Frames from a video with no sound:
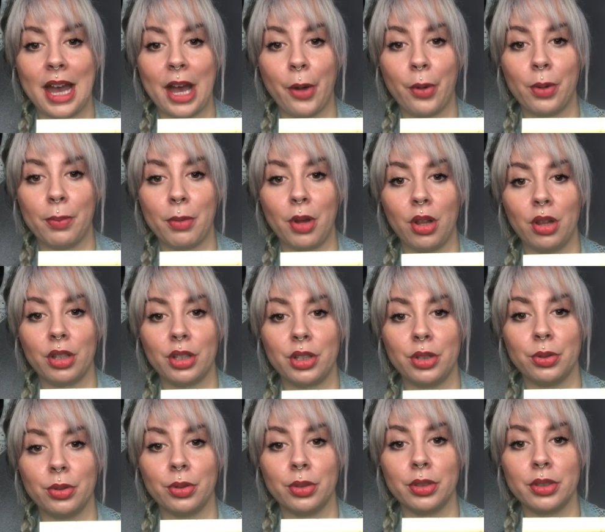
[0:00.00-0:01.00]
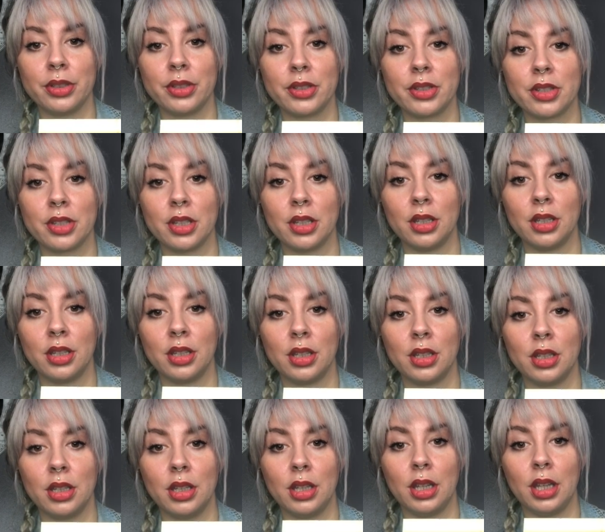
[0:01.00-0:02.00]
our molecules
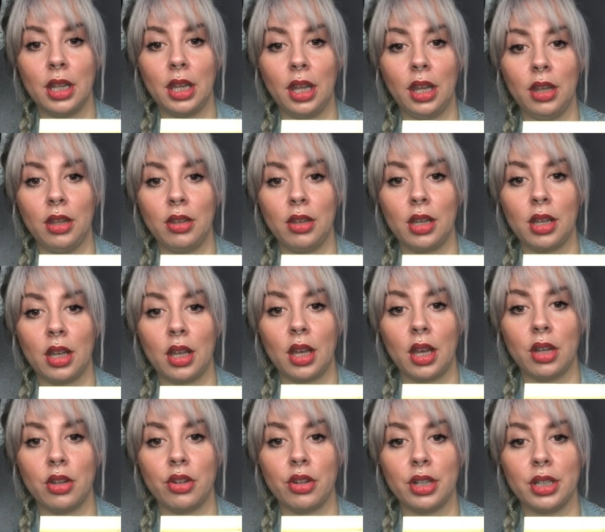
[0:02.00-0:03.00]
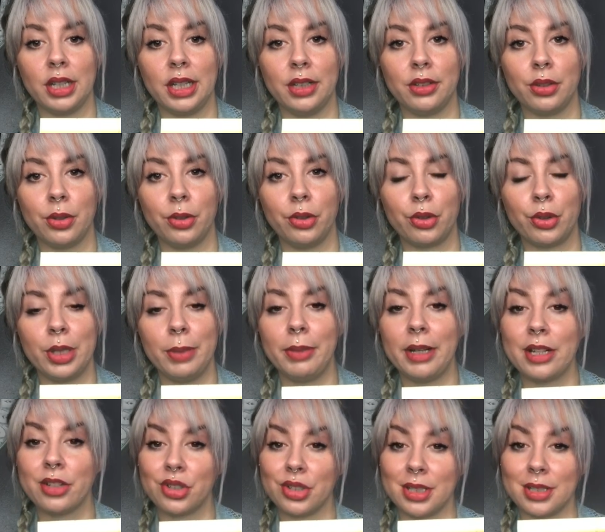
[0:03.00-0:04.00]
in underneath those tree
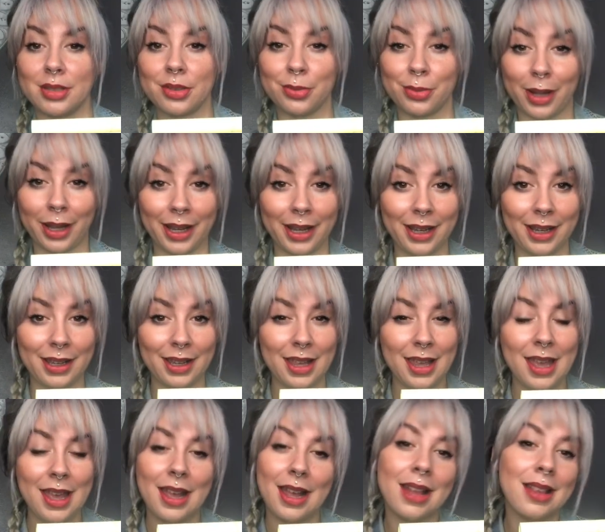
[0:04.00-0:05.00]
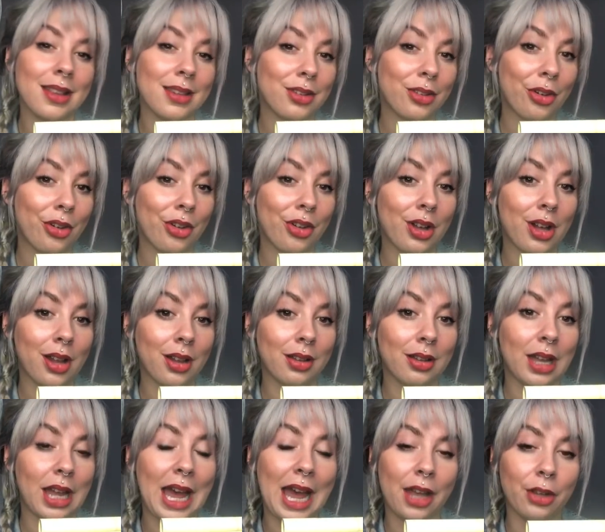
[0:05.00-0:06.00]
branches, right? And then they'll, uh,
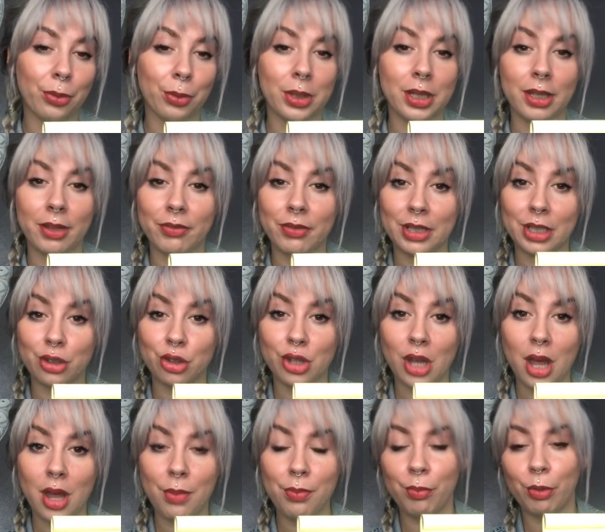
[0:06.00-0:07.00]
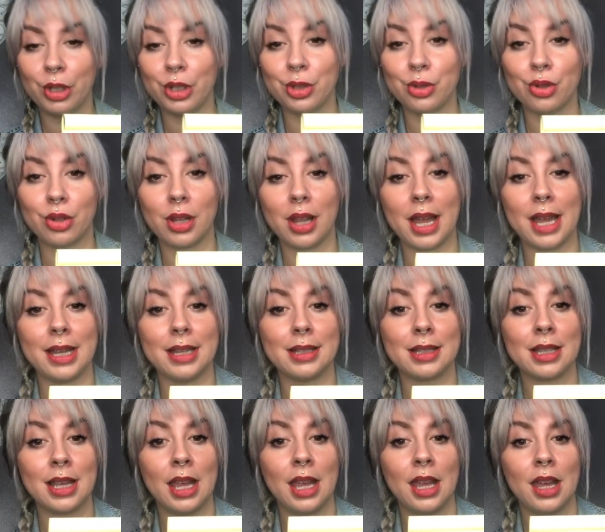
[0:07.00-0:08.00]
as we finish up, we
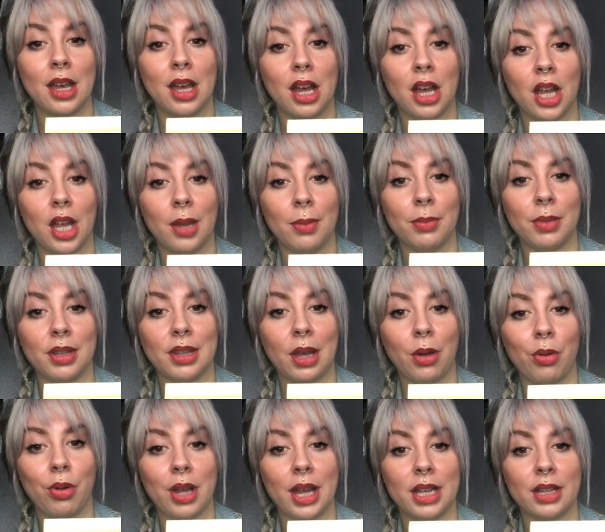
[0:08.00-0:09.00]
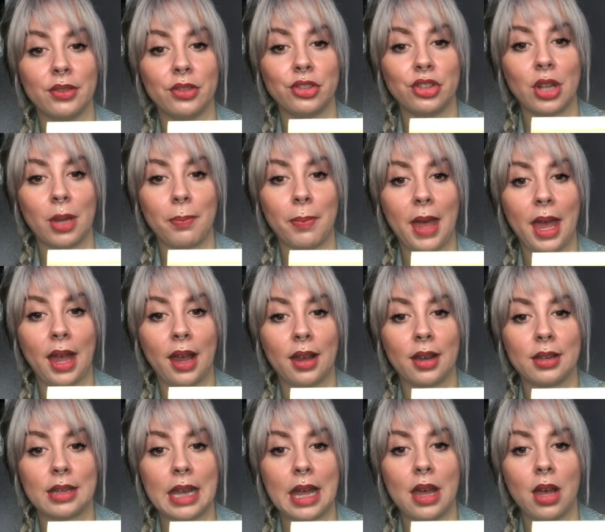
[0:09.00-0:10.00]
neutralize, um, that will kind of shut
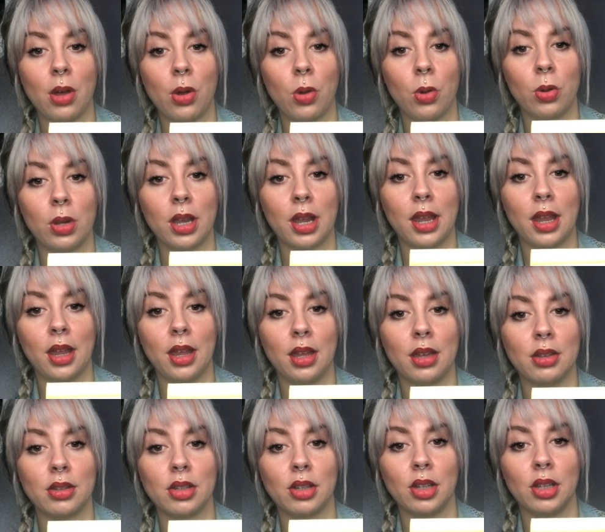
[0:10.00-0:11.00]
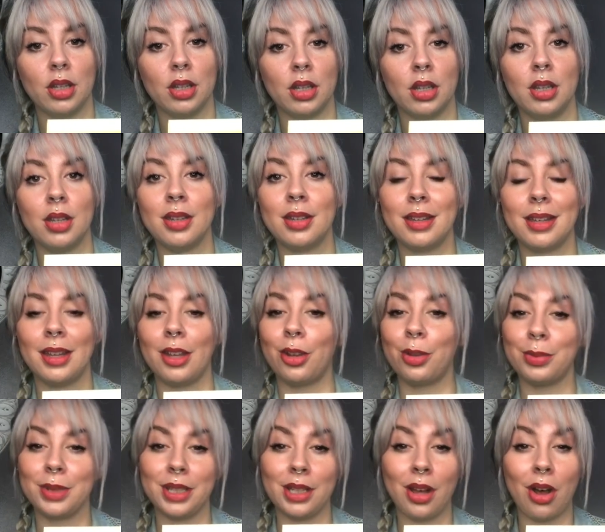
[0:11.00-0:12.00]
back down and
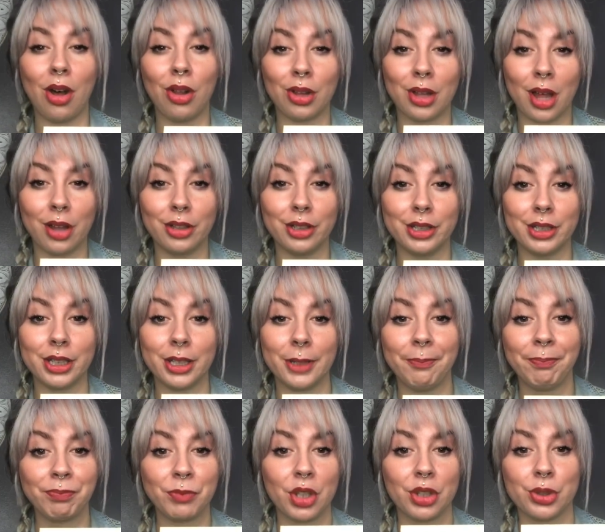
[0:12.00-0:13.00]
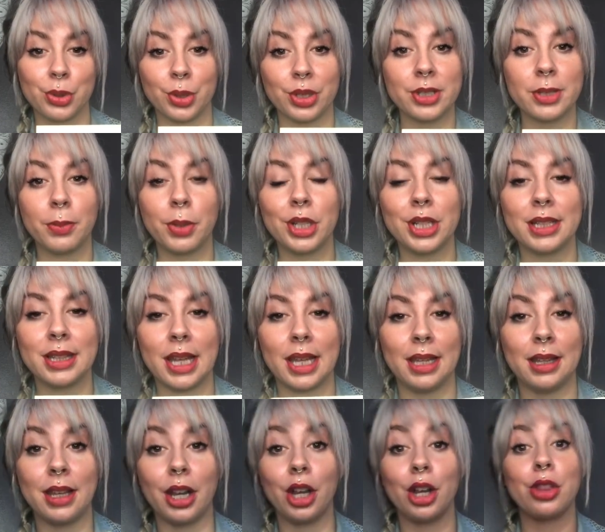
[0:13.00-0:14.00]
it'll be all colored. So we're putting that
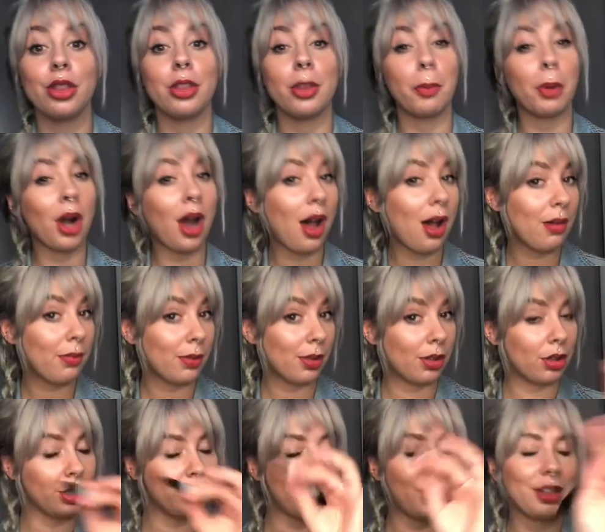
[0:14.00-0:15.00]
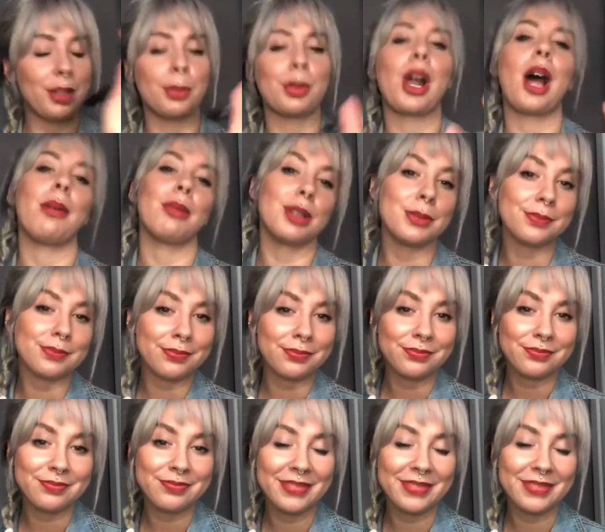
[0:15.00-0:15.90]
in there. The prob, or not the problem,